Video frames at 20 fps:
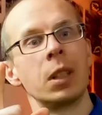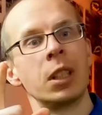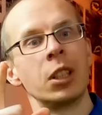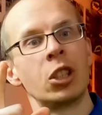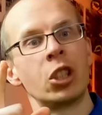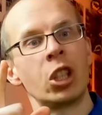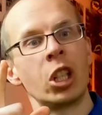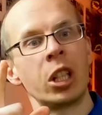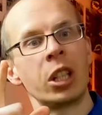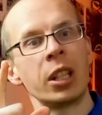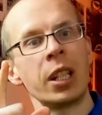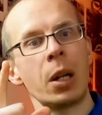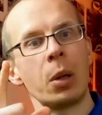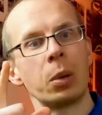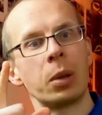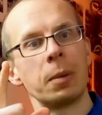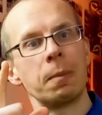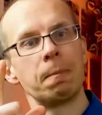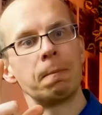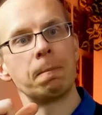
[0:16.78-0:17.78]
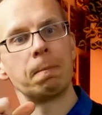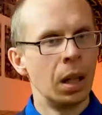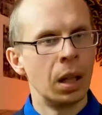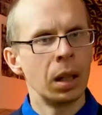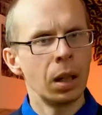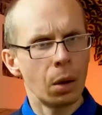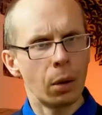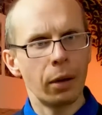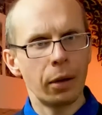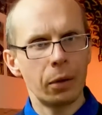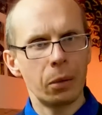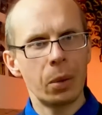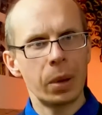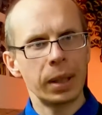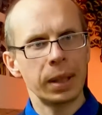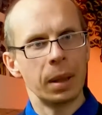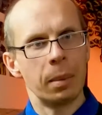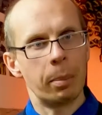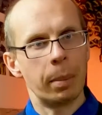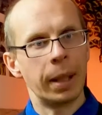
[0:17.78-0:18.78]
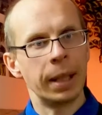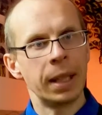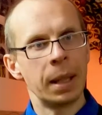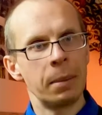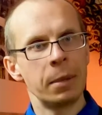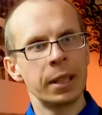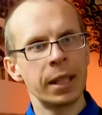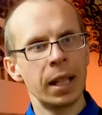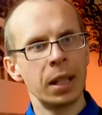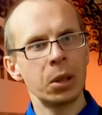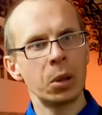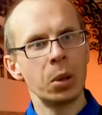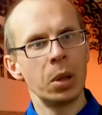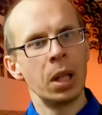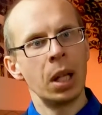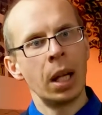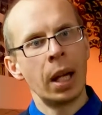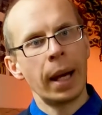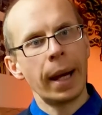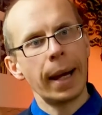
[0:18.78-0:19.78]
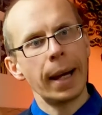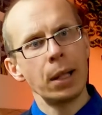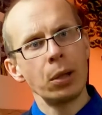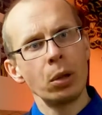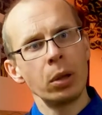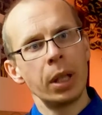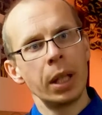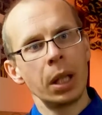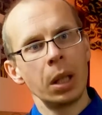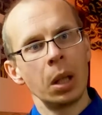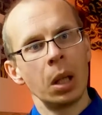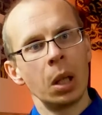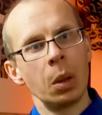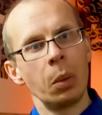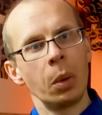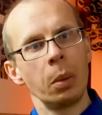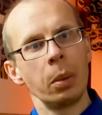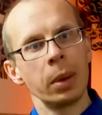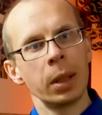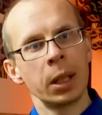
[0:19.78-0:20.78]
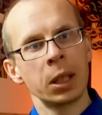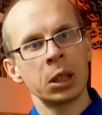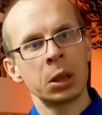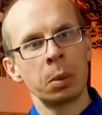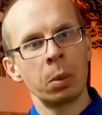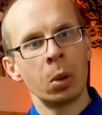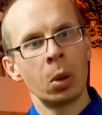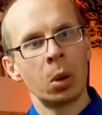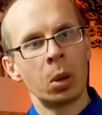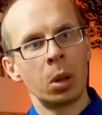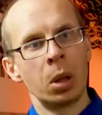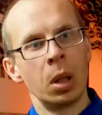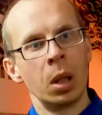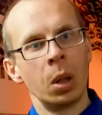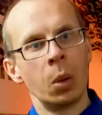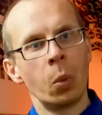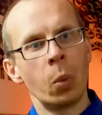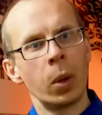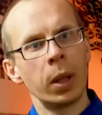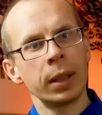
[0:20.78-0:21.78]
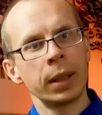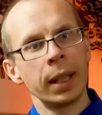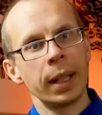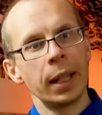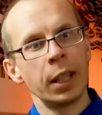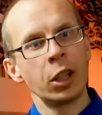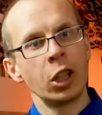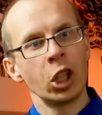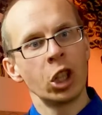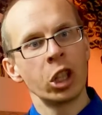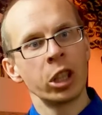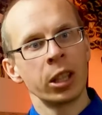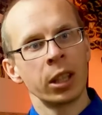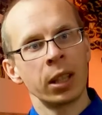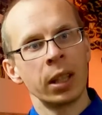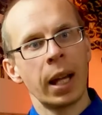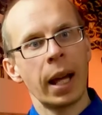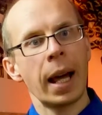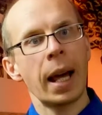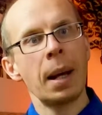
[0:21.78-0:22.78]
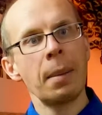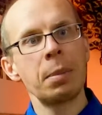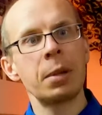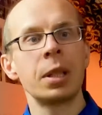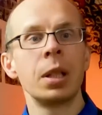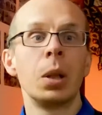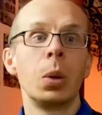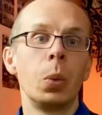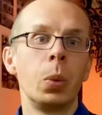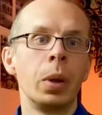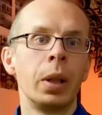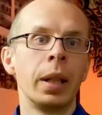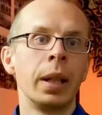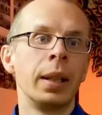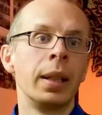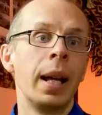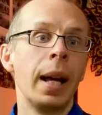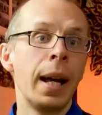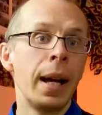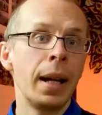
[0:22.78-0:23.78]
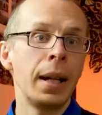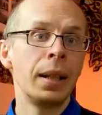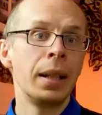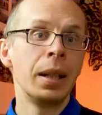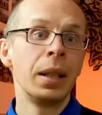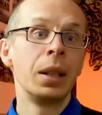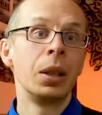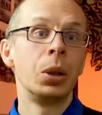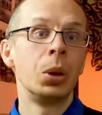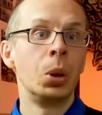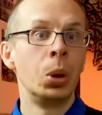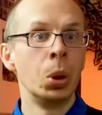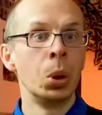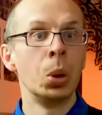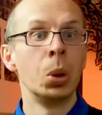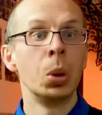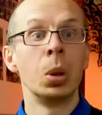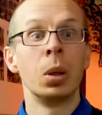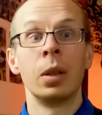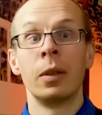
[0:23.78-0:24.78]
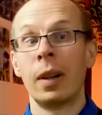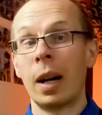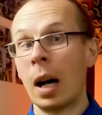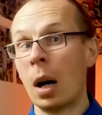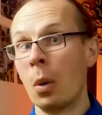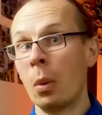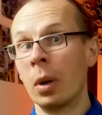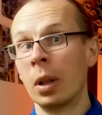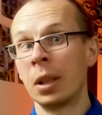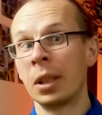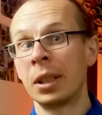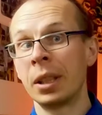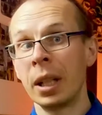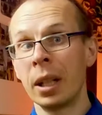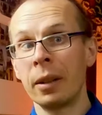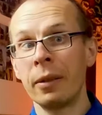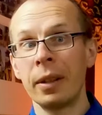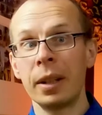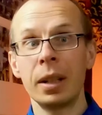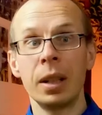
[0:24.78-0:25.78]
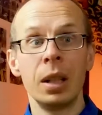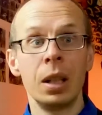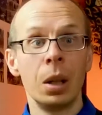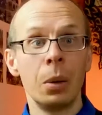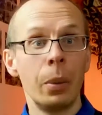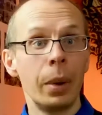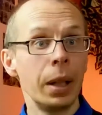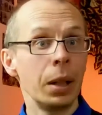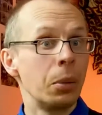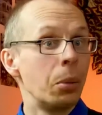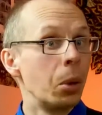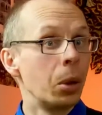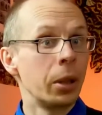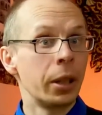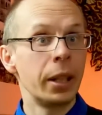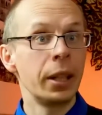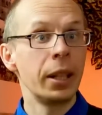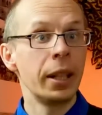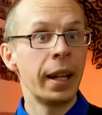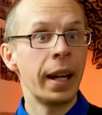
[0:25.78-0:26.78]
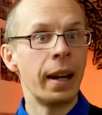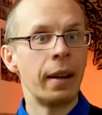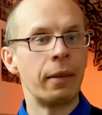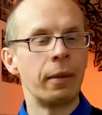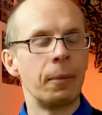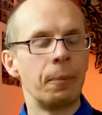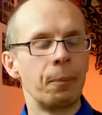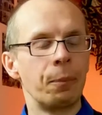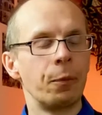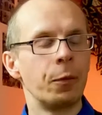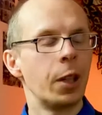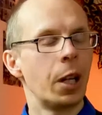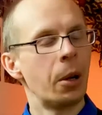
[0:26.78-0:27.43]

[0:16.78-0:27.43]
Let's check it out. Hello everyone, my name is Andrew, and today we will explore what additional apps we can add to our server that we already have.